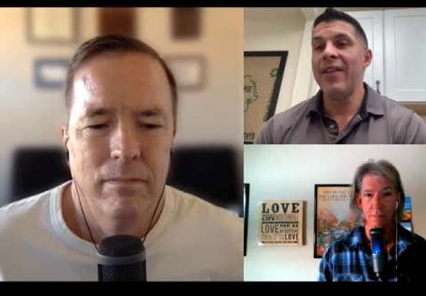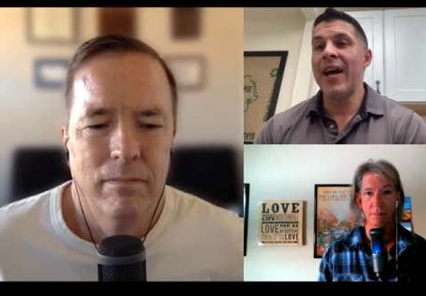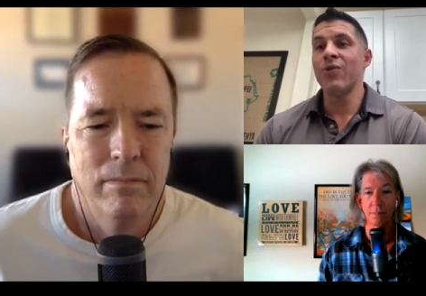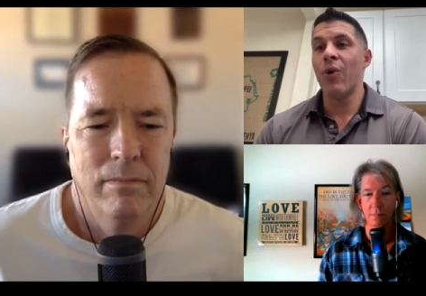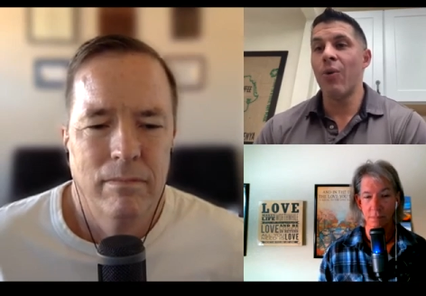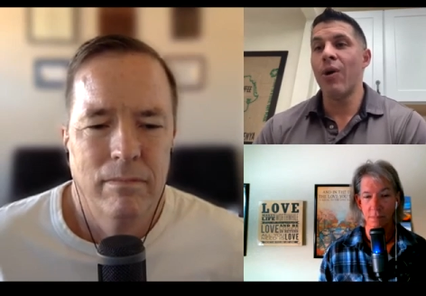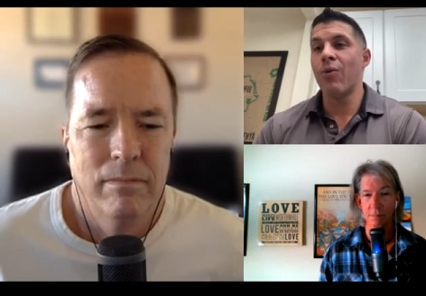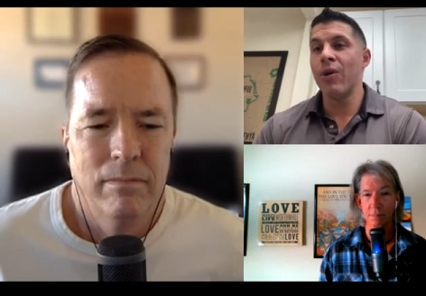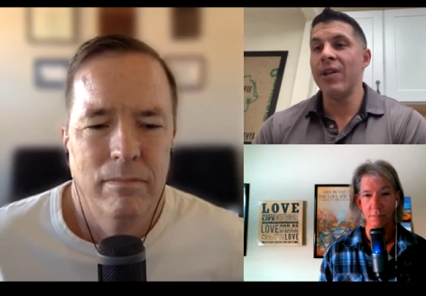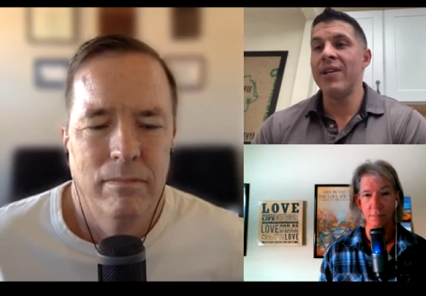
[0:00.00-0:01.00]
Speaker 1: and that's what
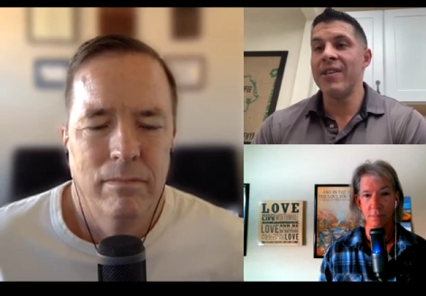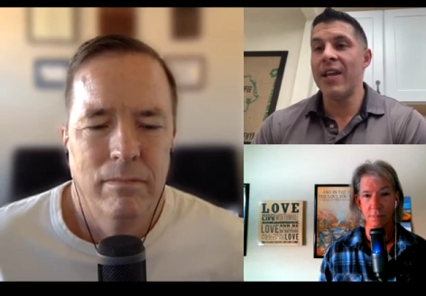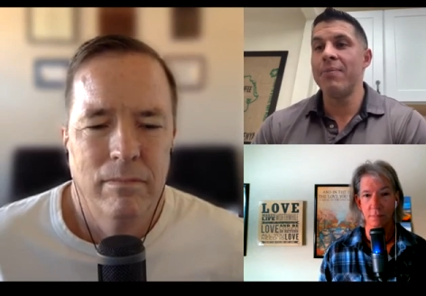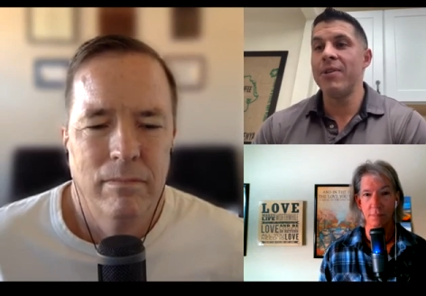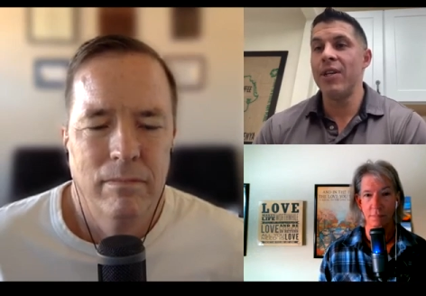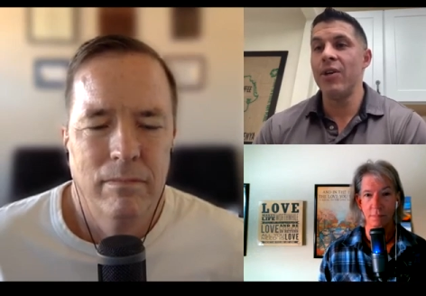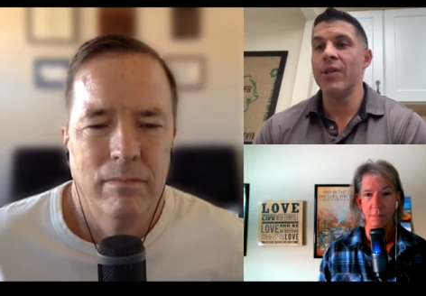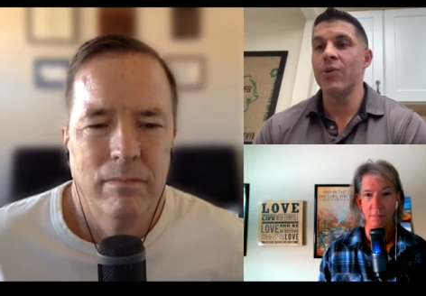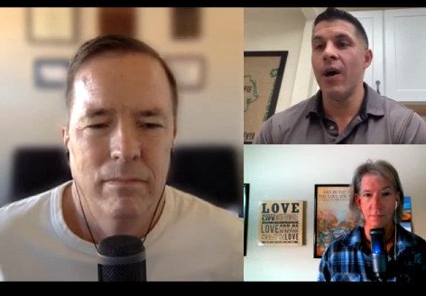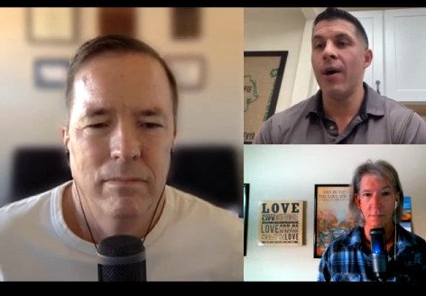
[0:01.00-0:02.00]
we're really set up to
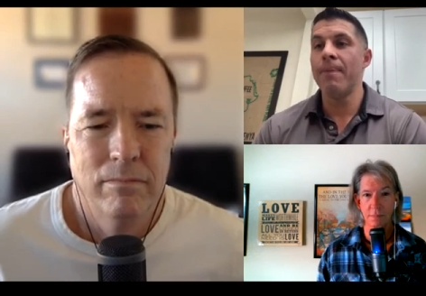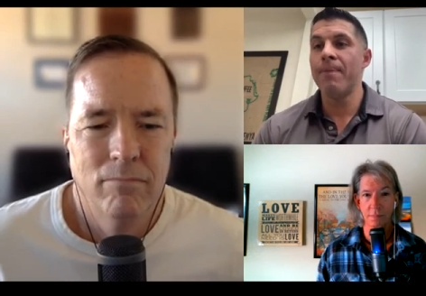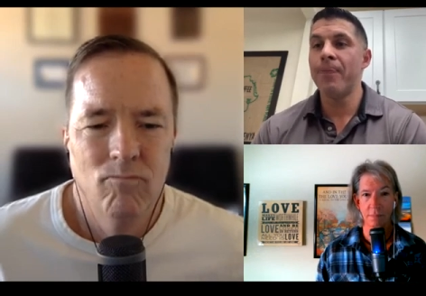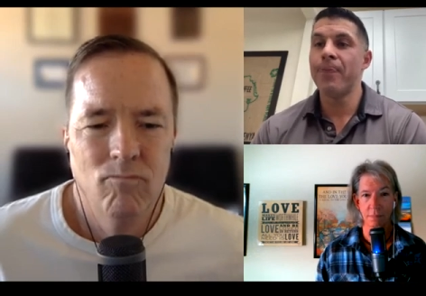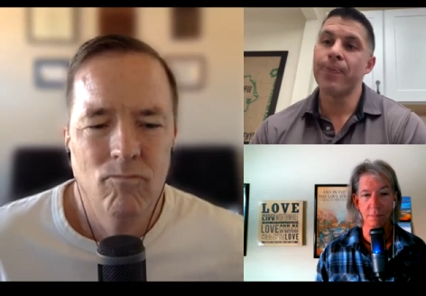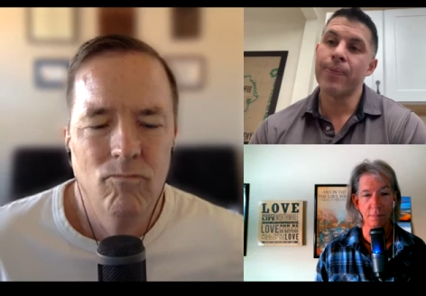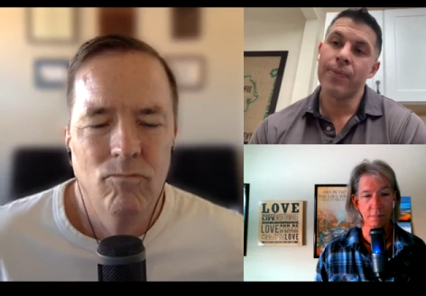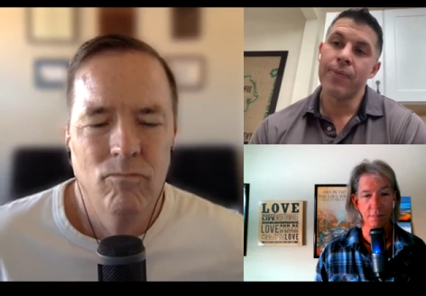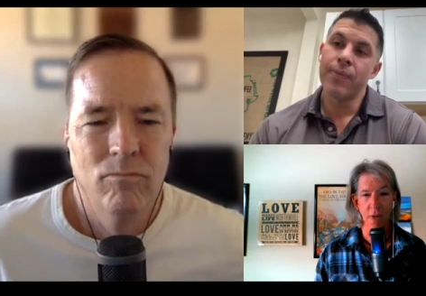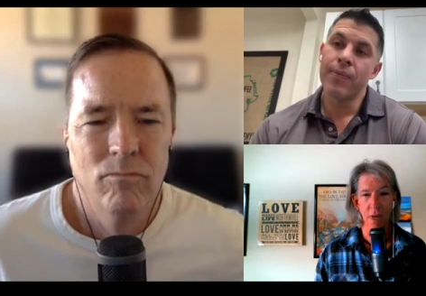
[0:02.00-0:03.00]
do as well.
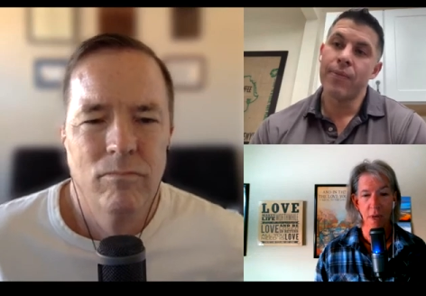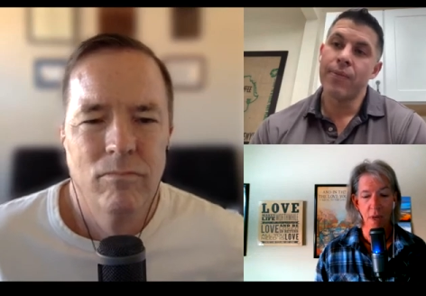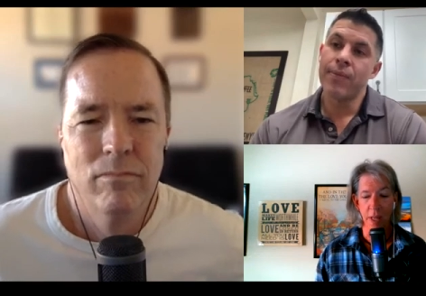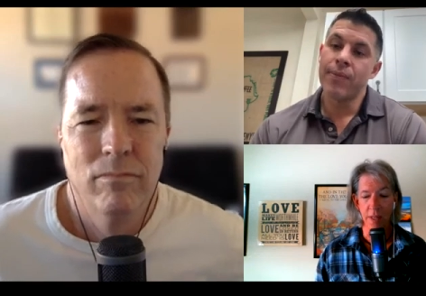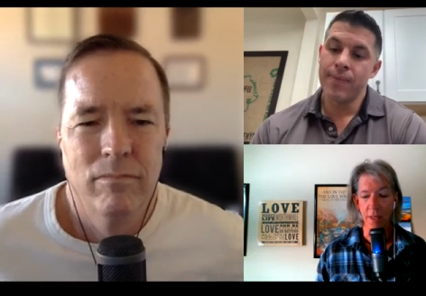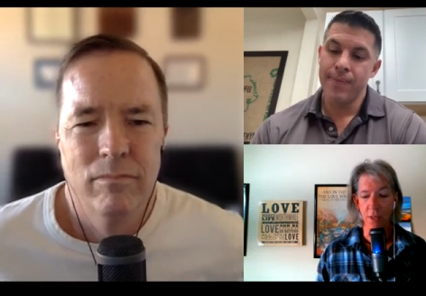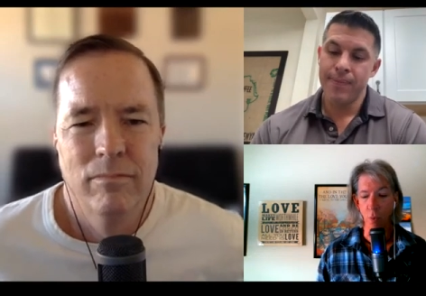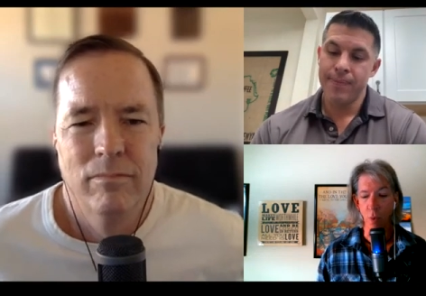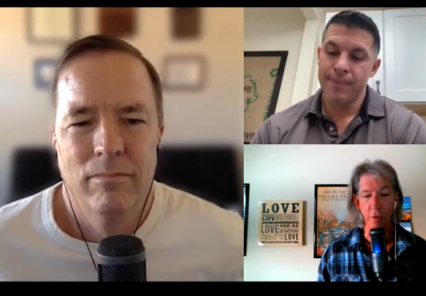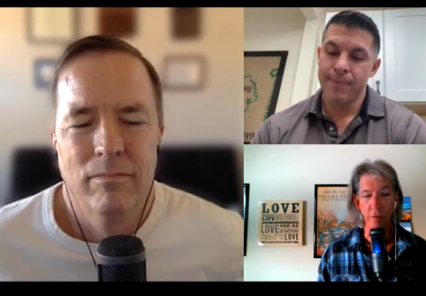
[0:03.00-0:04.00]
Speaker 2: I think it's
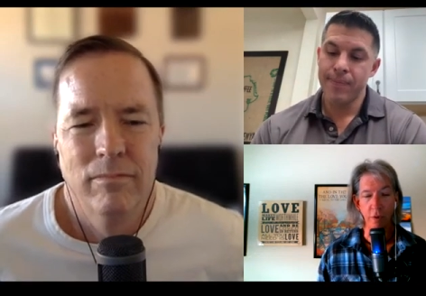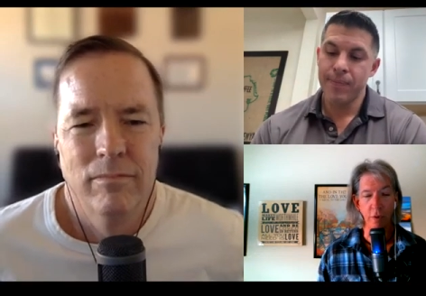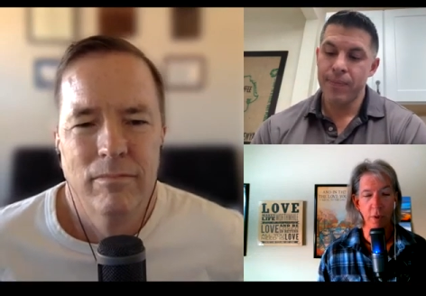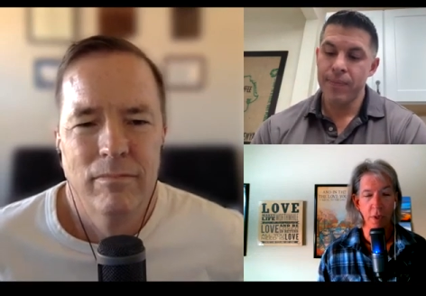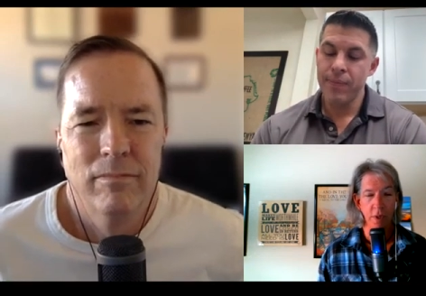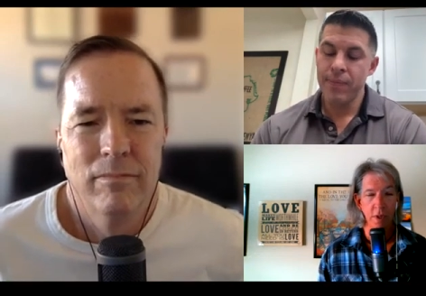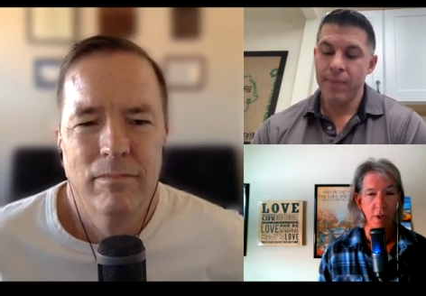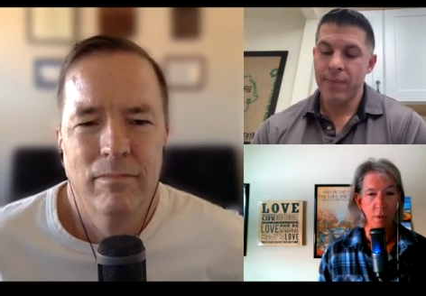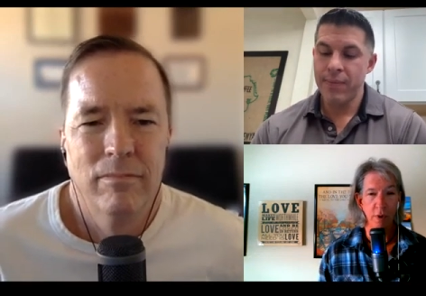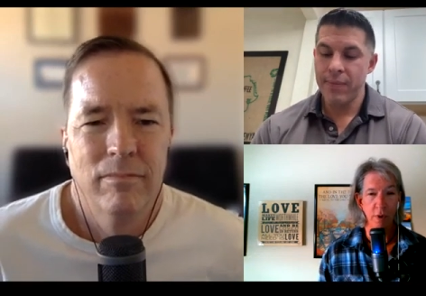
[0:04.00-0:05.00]
a wonderful,
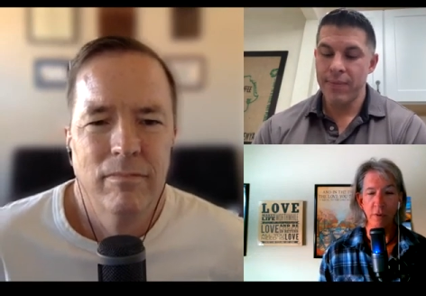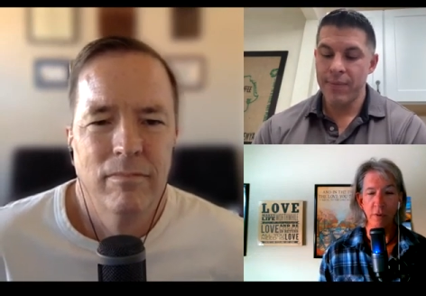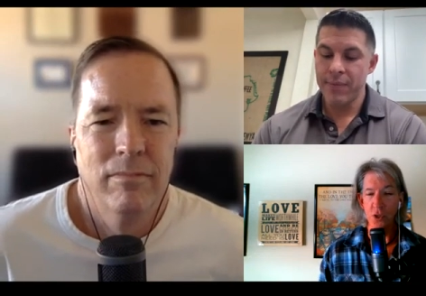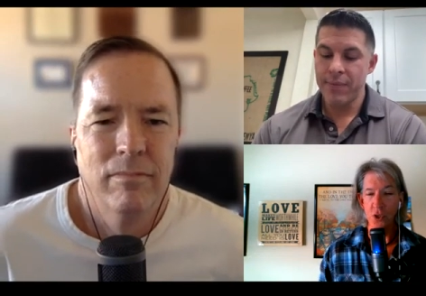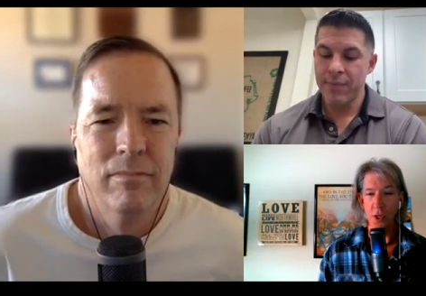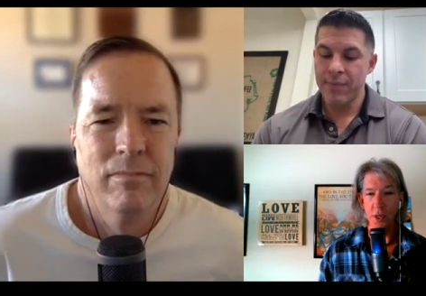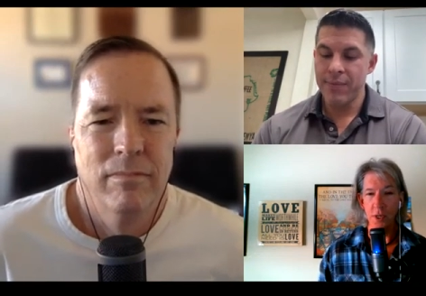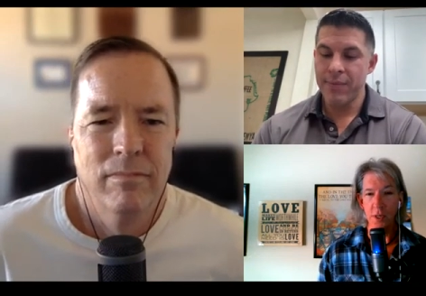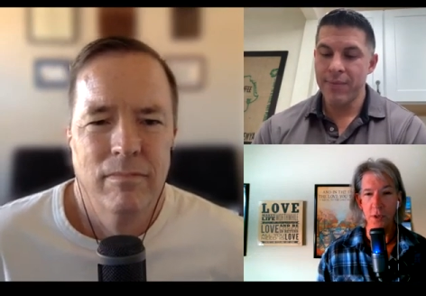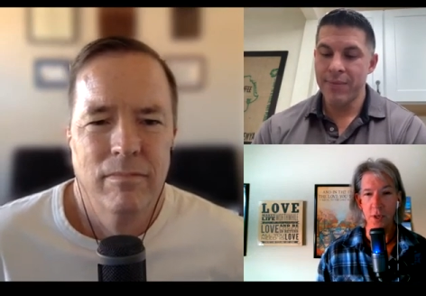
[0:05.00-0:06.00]
a wonderful vision,
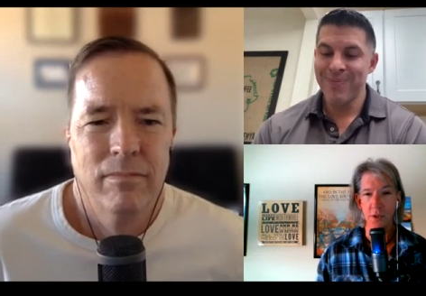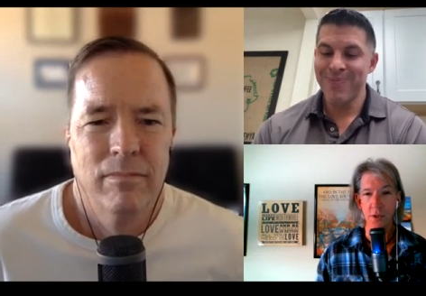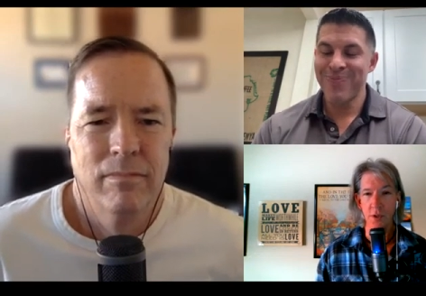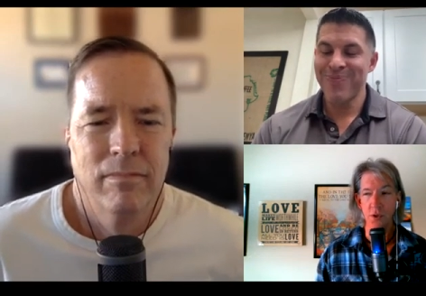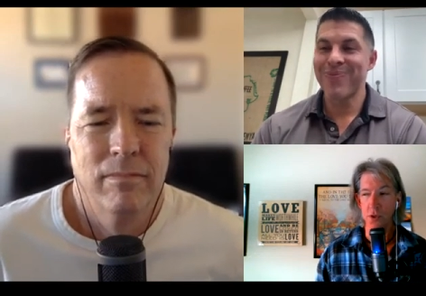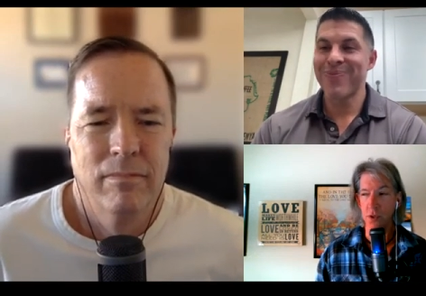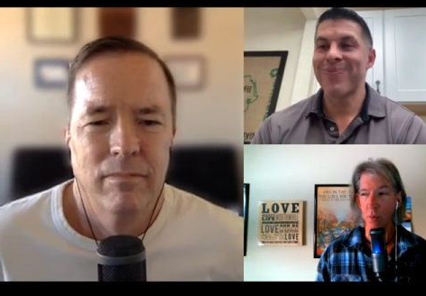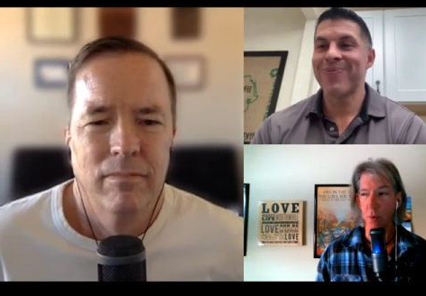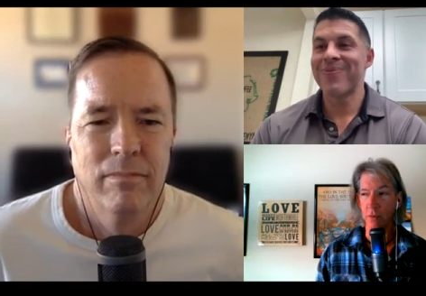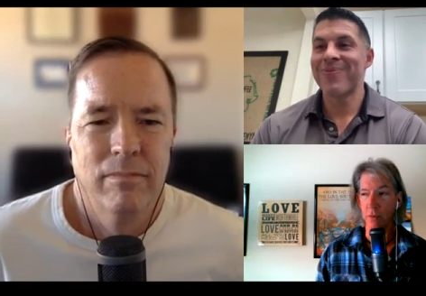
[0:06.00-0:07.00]
and it's it's it's just
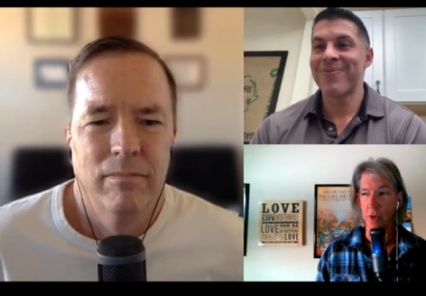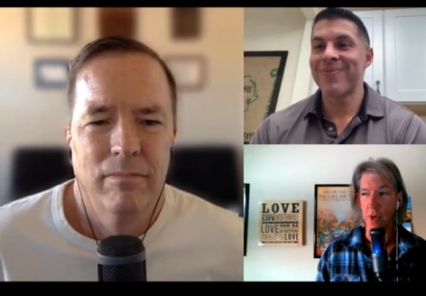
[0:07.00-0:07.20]
a wonderful